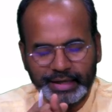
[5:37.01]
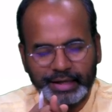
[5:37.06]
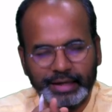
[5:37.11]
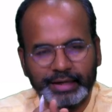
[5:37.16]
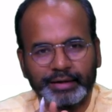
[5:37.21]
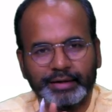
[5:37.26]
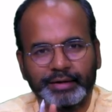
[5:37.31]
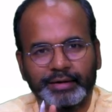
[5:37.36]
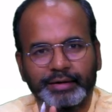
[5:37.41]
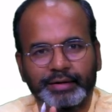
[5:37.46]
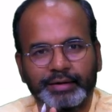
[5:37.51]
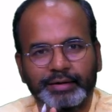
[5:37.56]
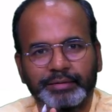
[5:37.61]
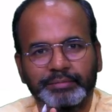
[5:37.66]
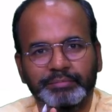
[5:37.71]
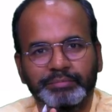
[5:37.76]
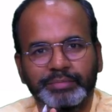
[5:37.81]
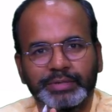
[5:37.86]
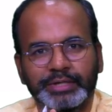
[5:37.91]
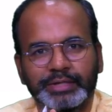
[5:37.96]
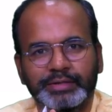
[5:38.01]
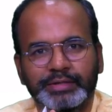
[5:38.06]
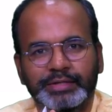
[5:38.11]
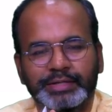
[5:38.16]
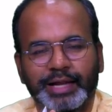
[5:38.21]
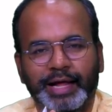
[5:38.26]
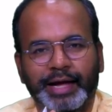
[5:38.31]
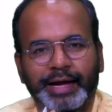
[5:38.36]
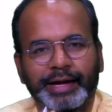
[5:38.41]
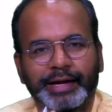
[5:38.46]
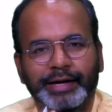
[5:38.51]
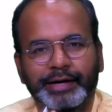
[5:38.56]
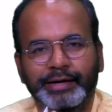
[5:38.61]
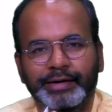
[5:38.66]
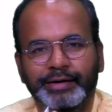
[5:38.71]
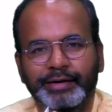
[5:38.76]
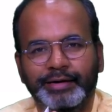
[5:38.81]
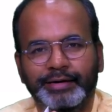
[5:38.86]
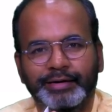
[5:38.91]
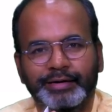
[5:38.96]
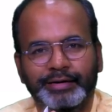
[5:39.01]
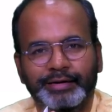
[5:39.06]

the slide